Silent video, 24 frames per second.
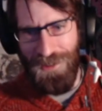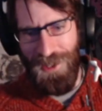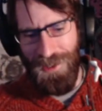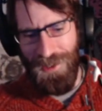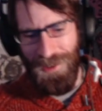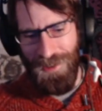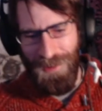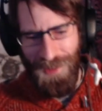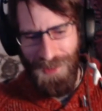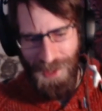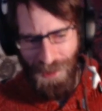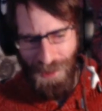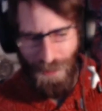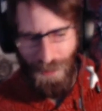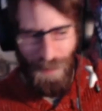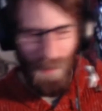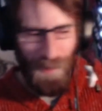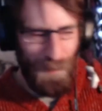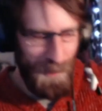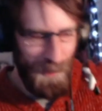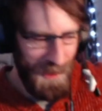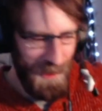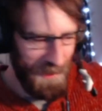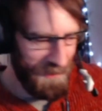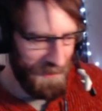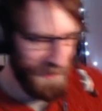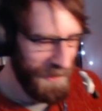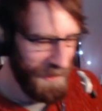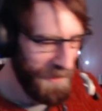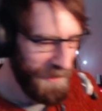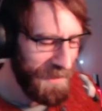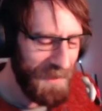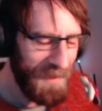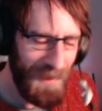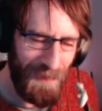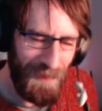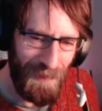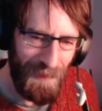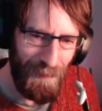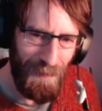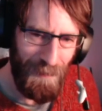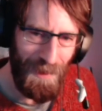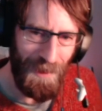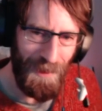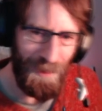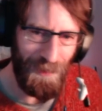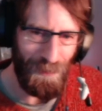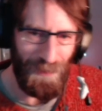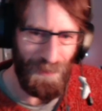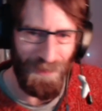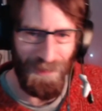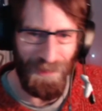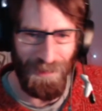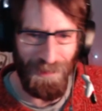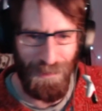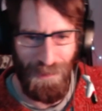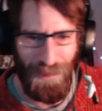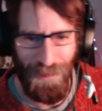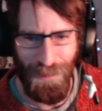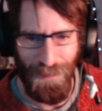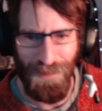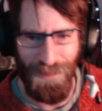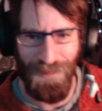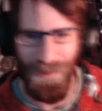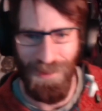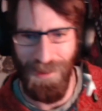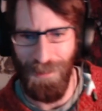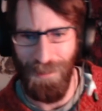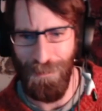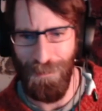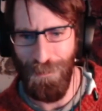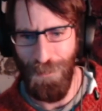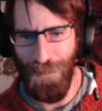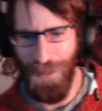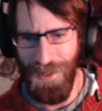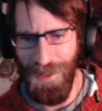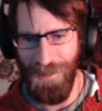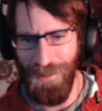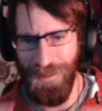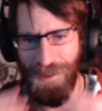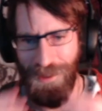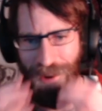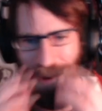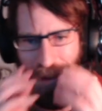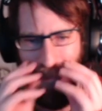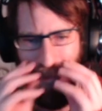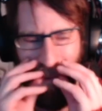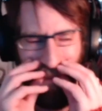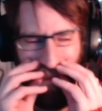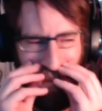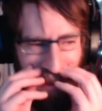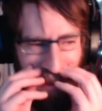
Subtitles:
There are all the beers. There's some nice ones, there's some good ones there. I can't wait to actually